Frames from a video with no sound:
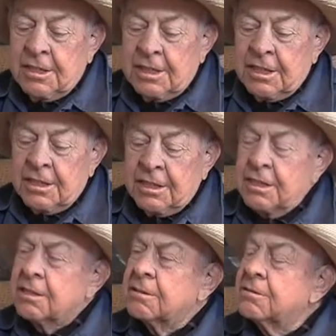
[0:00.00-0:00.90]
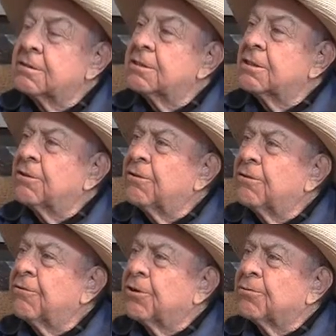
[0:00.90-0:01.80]
And
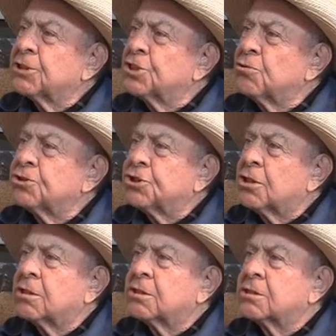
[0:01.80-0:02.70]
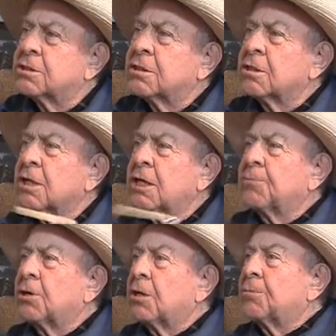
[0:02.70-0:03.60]
there was no charge to their
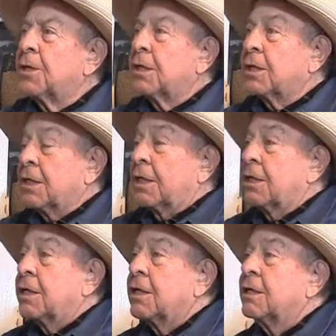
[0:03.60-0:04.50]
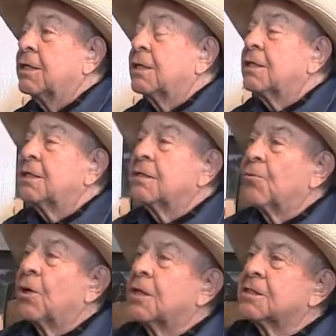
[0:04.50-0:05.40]
labor. I mean, hey,
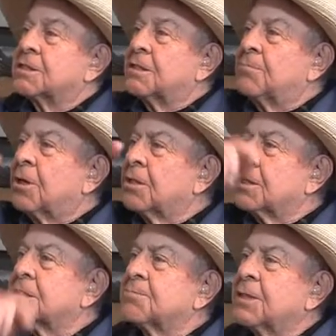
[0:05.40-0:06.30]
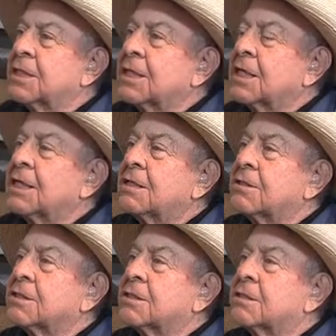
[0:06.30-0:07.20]
Willard's and Myrtle's building a
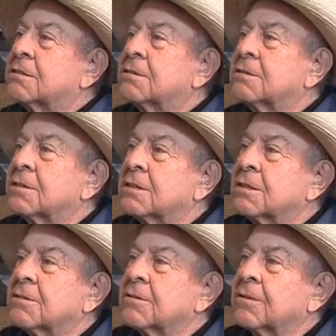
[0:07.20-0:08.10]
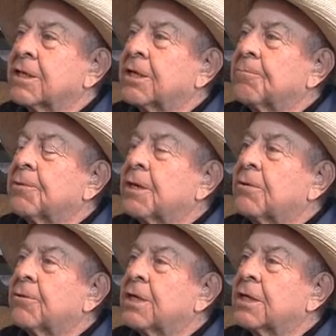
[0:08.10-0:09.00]
house. We'll get up
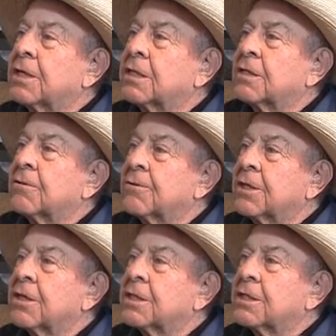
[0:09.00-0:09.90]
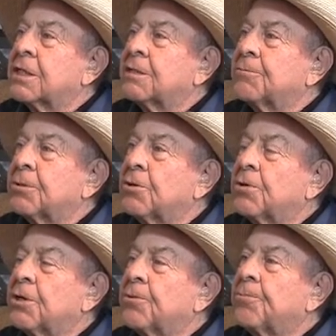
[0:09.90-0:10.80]
there, we got time, we'll
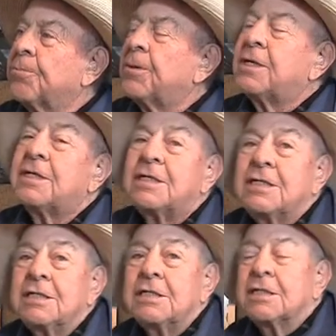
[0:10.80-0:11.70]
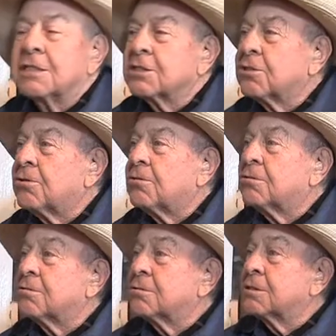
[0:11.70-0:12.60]
go help them. And
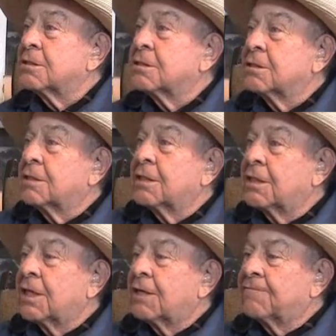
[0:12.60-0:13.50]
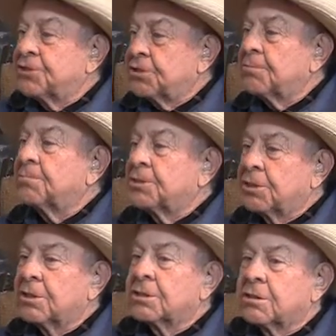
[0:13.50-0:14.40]
so they'd have Jim
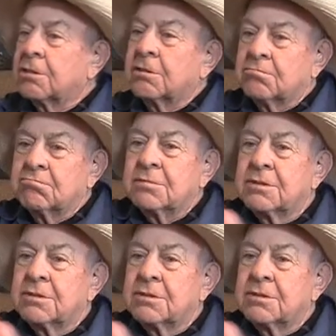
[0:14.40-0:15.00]
Chittister.